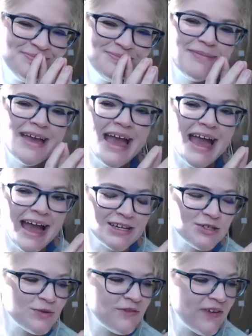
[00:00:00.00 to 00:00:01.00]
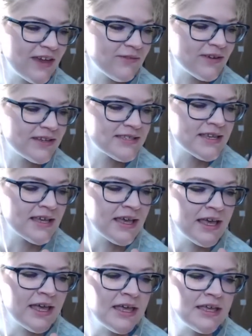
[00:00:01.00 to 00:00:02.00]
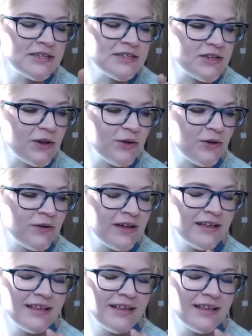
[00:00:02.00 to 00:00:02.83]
My actual favorites. So